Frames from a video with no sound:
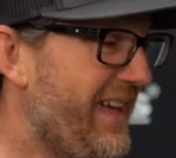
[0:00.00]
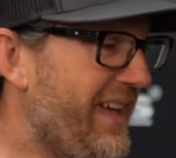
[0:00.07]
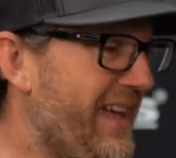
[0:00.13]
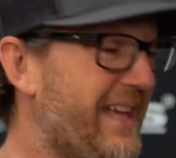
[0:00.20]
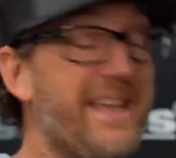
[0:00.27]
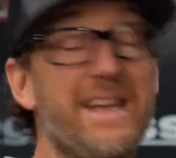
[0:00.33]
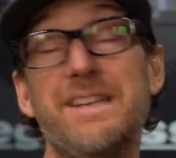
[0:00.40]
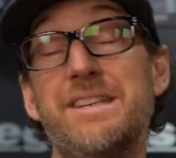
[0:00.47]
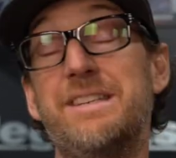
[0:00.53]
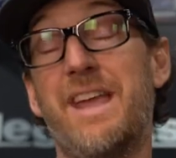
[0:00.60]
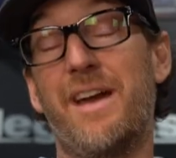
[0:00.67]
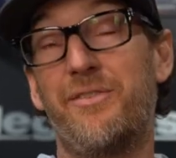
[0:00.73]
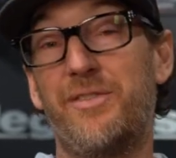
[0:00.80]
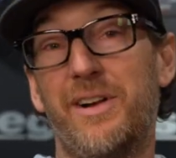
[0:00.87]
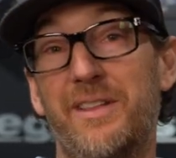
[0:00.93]
it can
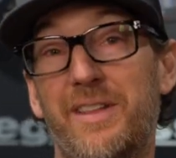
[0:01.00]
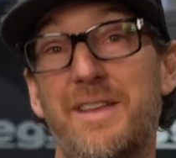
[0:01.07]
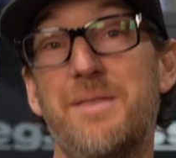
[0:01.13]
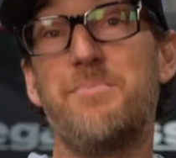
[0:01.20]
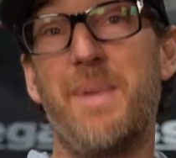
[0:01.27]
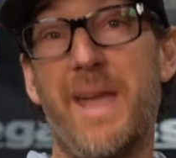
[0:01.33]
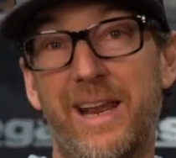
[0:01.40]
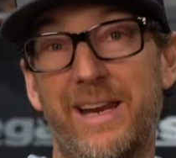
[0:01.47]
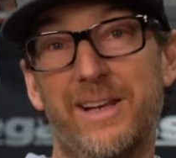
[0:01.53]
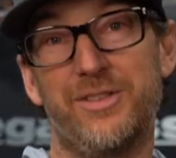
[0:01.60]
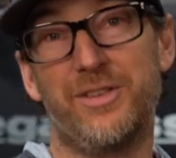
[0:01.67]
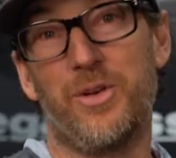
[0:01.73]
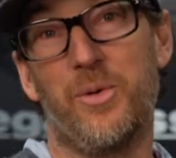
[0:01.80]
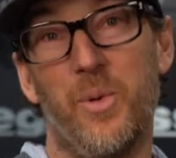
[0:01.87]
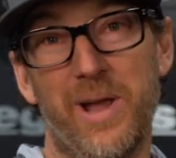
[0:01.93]
definitely
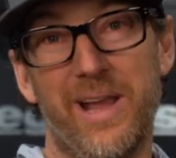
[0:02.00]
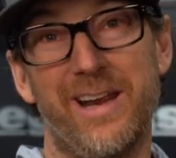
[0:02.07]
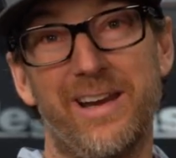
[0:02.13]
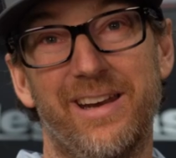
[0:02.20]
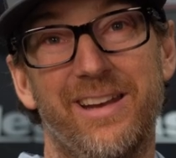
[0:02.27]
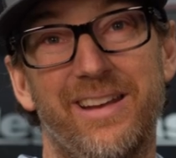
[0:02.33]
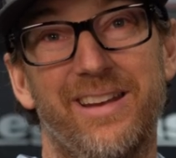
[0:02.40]
manage the weight